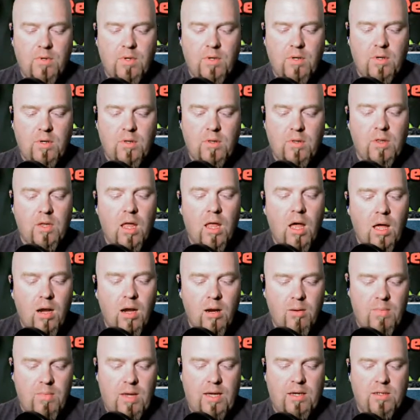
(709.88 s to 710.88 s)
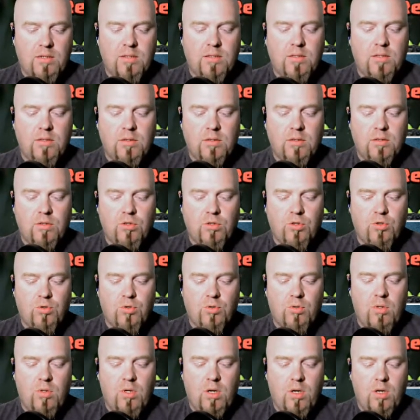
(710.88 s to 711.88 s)
a lot of max
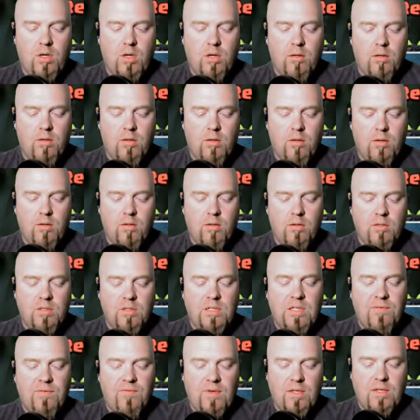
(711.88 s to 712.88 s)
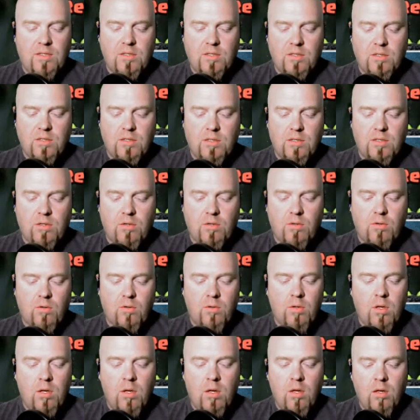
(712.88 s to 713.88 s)
defenses. So
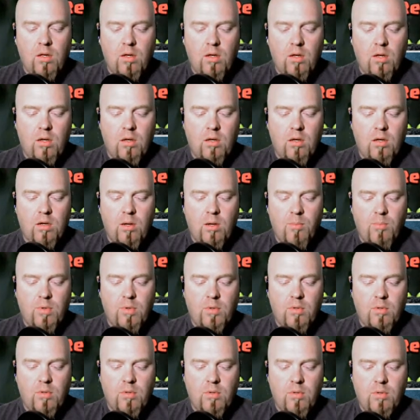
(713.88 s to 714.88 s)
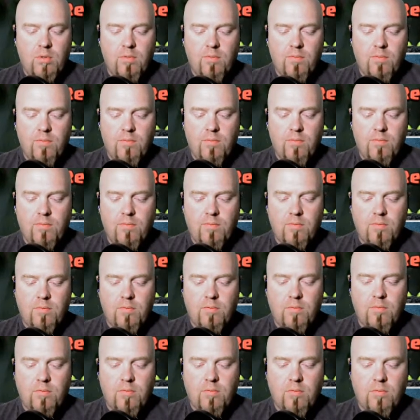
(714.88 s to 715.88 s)
a couple of
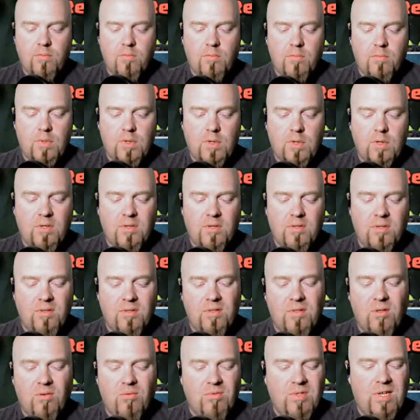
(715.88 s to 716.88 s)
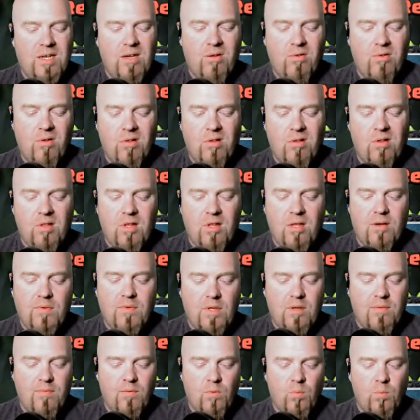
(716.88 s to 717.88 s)
town hall
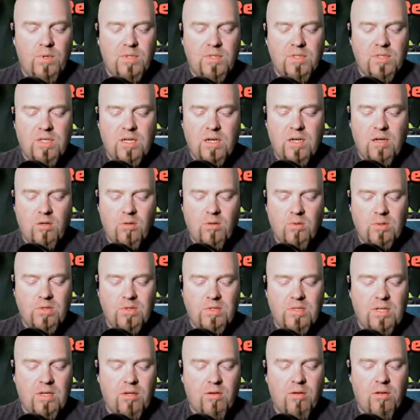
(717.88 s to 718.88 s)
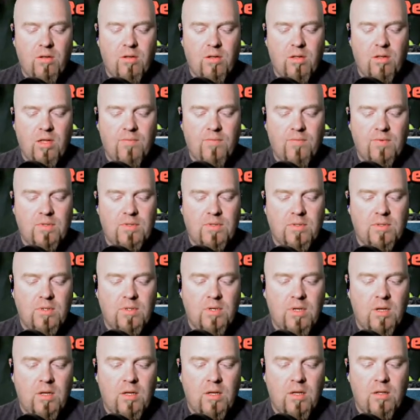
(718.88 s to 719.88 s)
11 level whiz towers, town hall 11
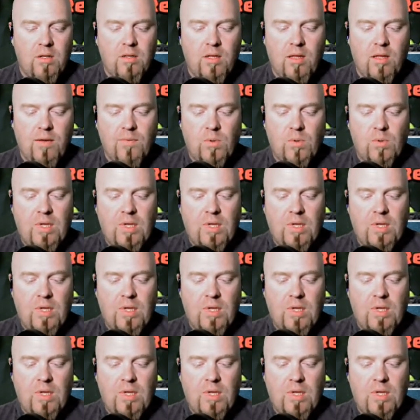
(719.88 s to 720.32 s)
level